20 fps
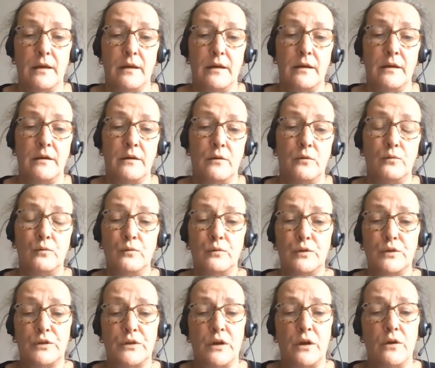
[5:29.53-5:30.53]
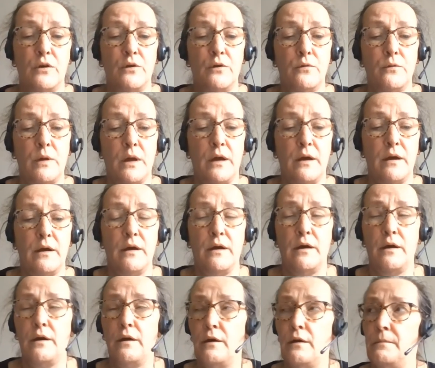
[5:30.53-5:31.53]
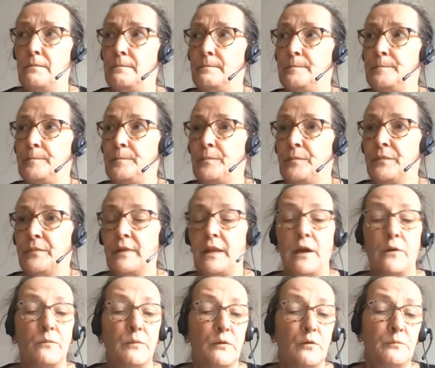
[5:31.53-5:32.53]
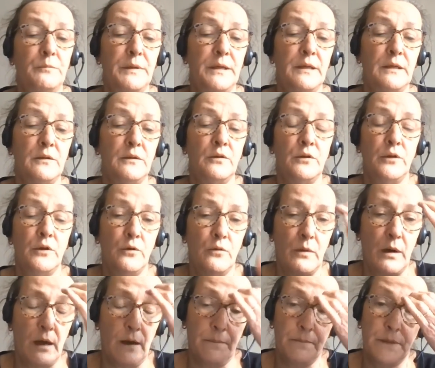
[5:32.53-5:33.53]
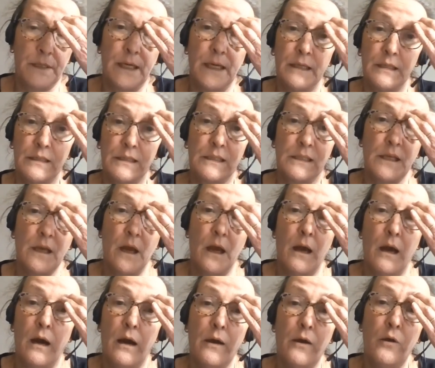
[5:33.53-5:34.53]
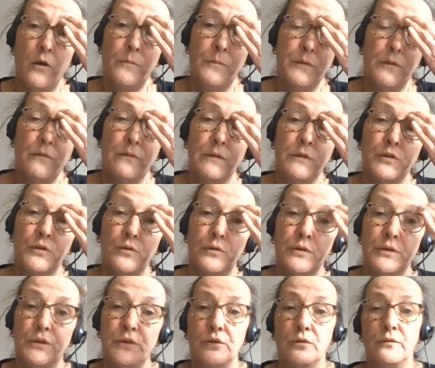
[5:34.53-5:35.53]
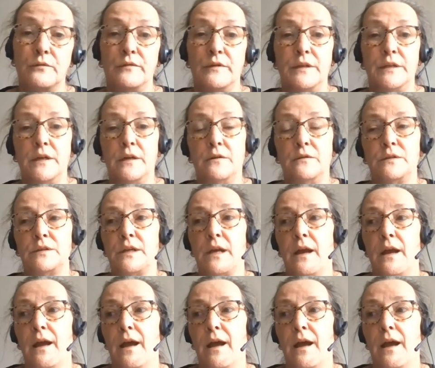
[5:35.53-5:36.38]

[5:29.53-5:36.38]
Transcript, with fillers: uh, also um, there will be new updates. I hope you've enjoyed your videos.